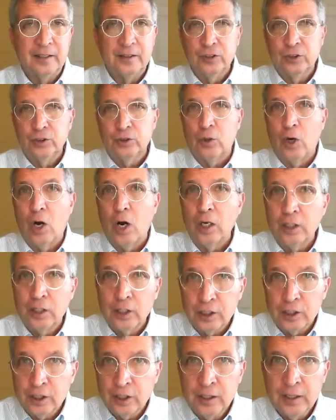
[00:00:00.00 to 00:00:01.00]

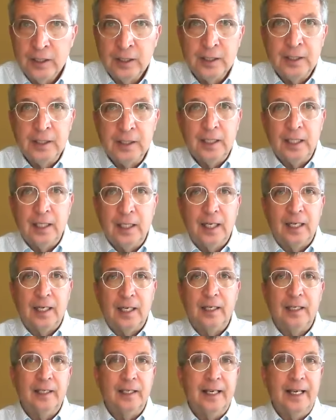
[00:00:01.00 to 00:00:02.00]
stronger,
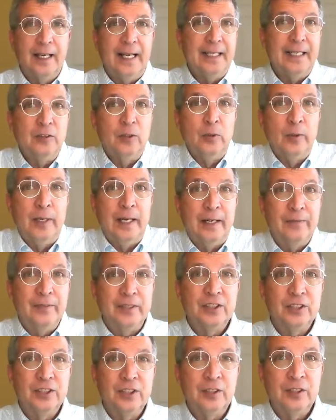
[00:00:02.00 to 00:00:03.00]
and who have
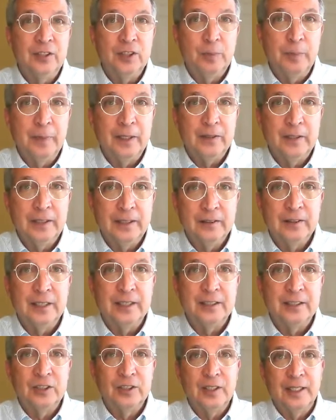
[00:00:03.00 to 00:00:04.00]
this serious mental
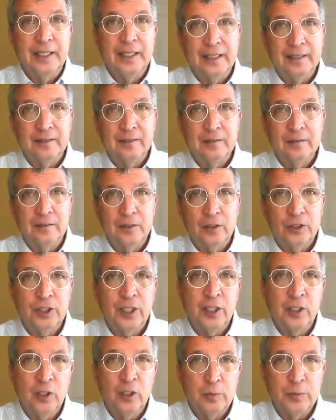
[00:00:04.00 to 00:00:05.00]
illness, and
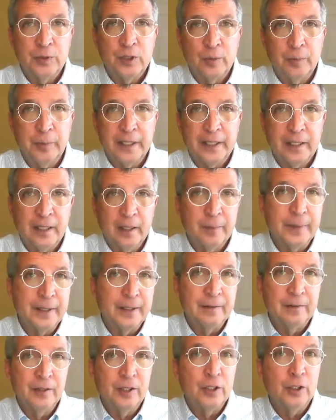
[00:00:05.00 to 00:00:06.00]
nursing homes are
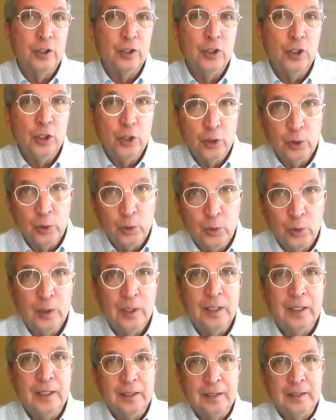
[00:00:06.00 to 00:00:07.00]
becoming the new
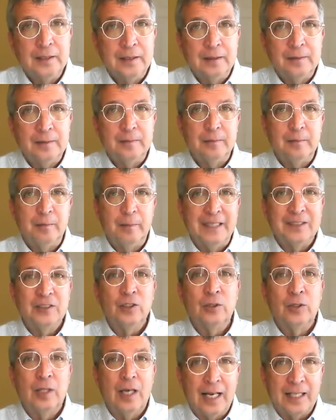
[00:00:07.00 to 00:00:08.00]

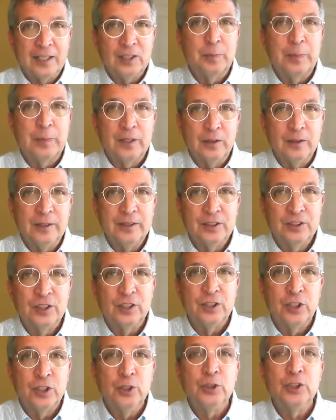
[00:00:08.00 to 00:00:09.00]
mental hospital
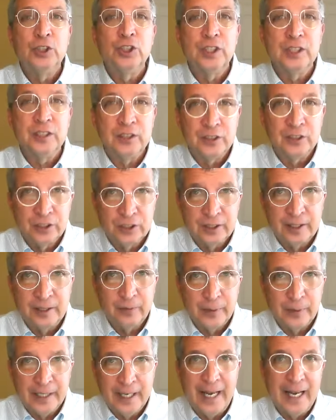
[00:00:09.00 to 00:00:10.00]
institutions
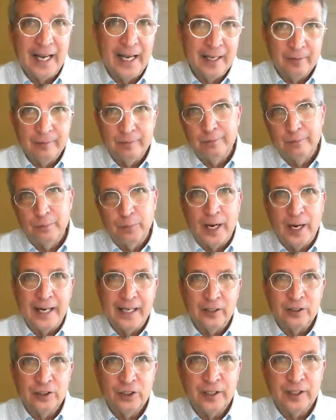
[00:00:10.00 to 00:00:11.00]
that we had
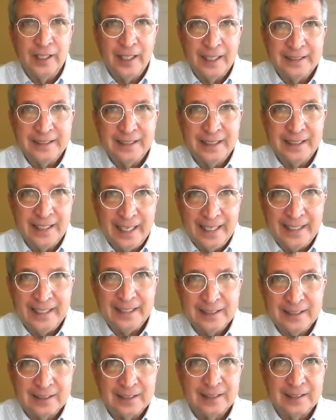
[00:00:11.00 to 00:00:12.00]
prior to the
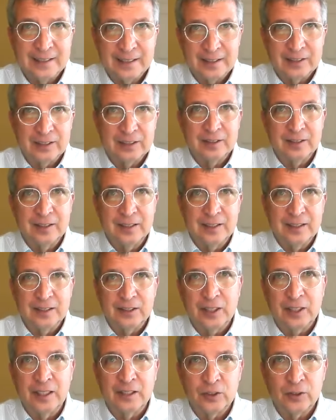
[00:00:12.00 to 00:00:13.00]
1980s in
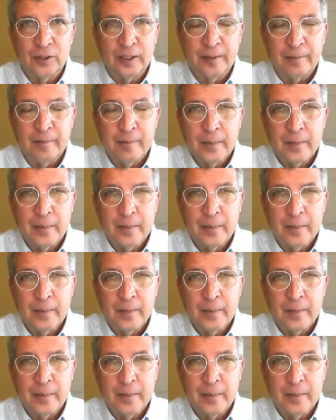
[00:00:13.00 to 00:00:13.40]
this country.